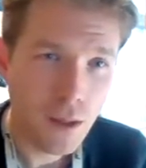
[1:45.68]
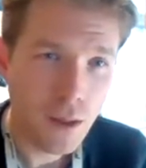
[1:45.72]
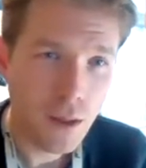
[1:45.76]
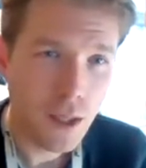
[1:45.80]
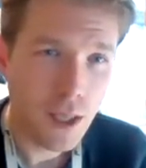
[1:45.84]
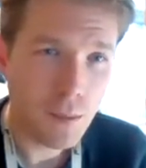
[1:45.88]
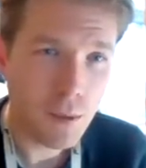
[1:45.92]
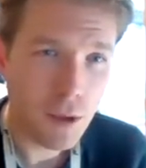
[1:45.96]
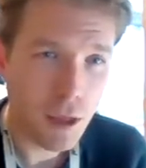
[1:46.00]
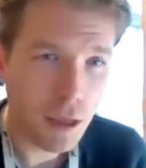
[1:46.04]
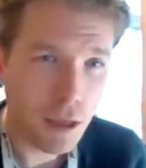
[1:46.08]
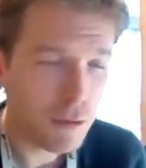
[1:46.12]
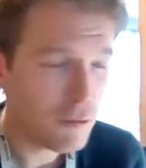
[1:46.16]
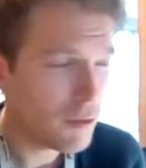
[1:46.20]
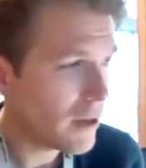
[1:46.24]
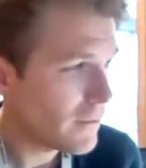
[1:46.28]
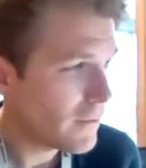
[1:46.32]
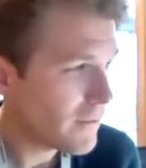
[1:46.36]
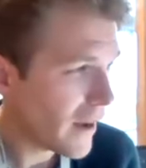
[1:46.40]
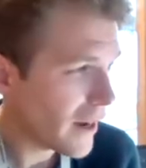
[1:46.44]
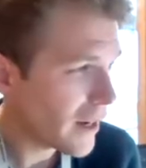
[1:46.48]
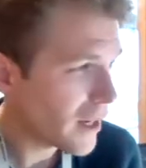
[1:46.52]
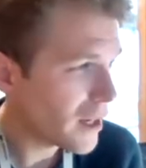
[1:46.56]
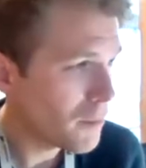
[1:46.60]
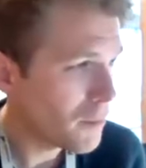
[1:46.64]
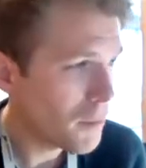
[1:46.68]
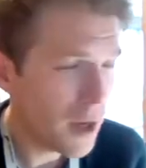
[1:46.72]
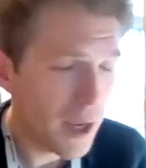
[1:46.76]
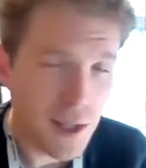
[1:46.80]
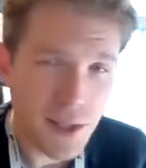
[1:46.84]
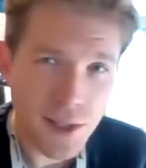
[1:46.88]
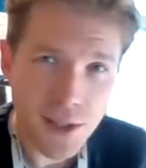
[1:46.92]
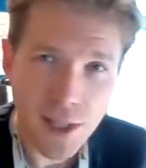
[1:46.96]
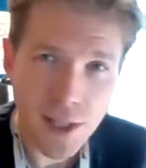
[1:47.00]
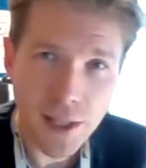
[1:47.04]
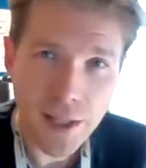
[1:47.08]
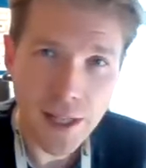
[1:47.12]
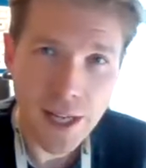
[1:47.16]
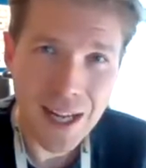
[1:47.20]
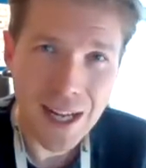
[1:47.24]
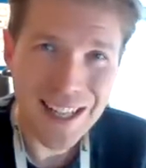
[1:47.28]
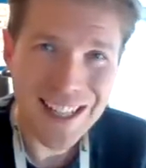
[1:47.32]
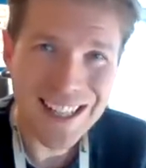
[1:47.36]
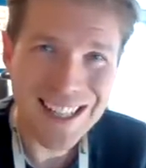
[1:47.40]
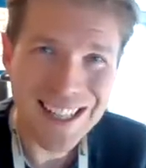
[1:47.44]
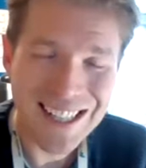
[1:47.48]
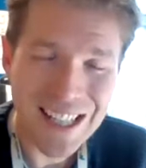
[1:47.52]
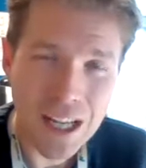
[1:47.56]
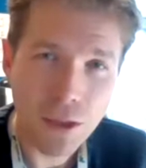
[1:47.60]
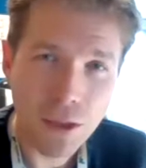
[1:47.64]
Number 3, vancomycin and
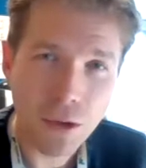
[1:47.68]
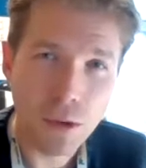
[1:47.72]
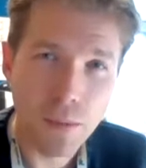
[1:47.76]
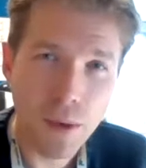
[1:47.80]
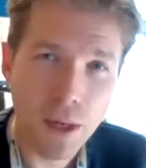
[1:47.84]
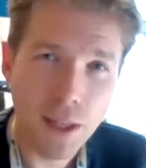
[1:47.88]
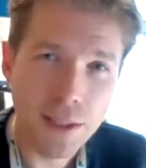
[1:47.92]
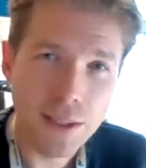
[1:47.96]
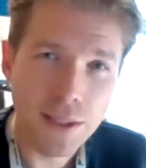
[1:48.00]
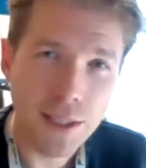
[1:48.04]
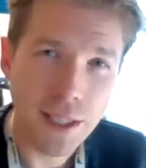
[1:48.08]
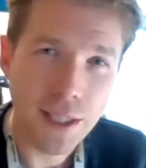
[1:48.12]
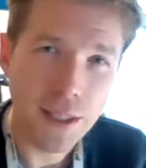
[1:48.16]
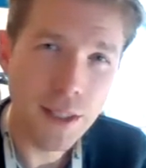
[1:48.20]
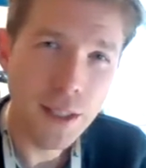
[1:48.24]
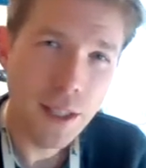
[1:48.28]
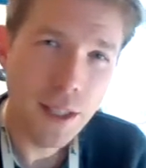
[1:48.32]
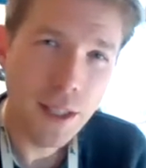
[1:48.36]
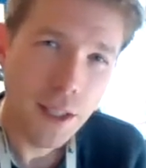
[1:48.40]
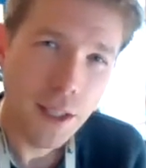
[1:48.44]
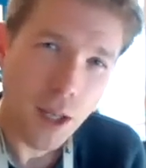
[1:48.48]
azithromycin.